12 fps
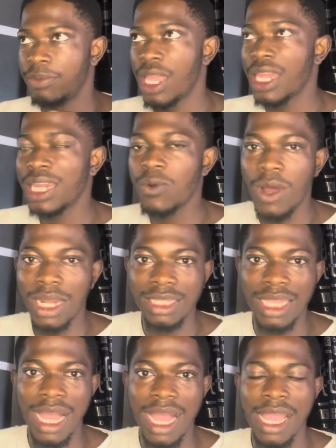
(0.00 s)
any wallet
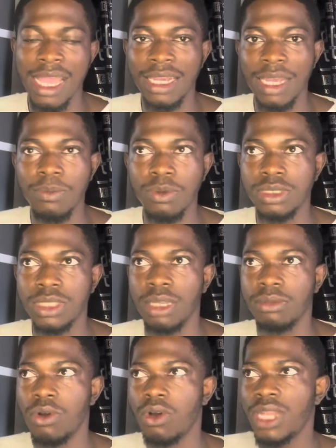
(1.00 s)
that enables
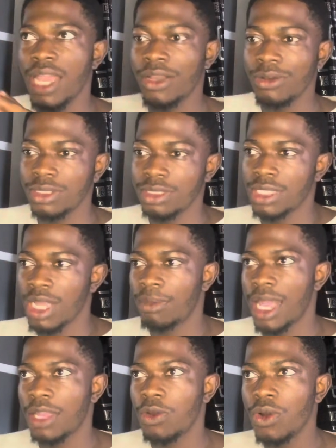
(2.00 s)
other ecosystem
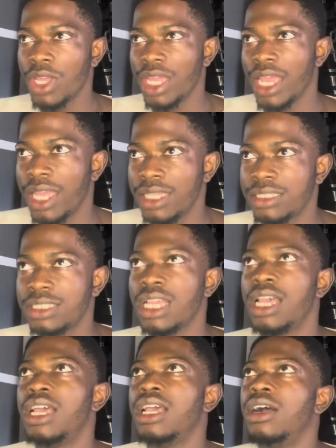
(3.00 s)
like OKX,
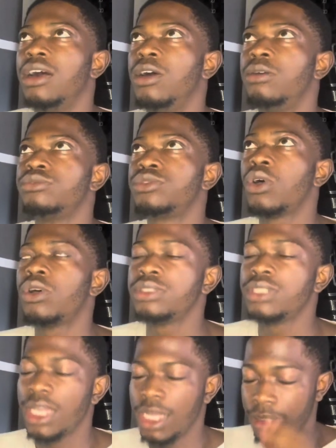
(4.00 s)

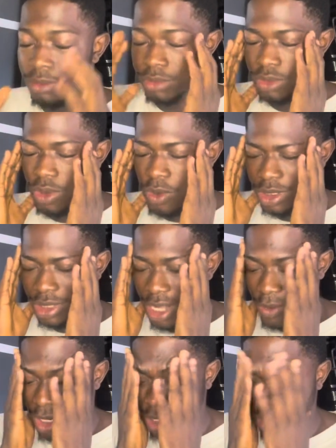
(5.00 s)
towards that
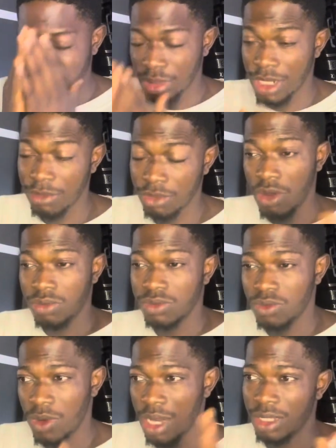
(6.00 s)
wallet,
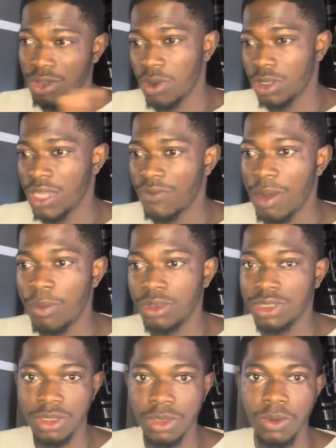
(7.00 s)
Ton wallet or whatever. But
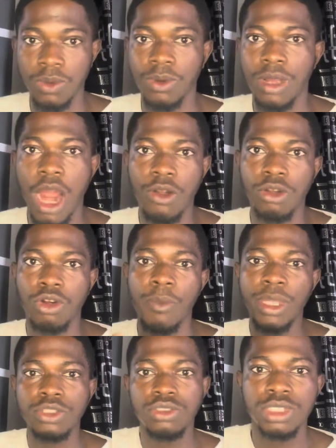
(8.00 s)
still, I
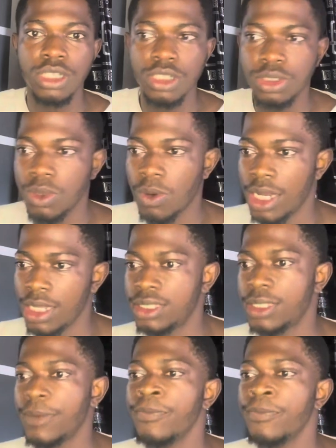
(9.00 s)
recommend using a Sui wallet.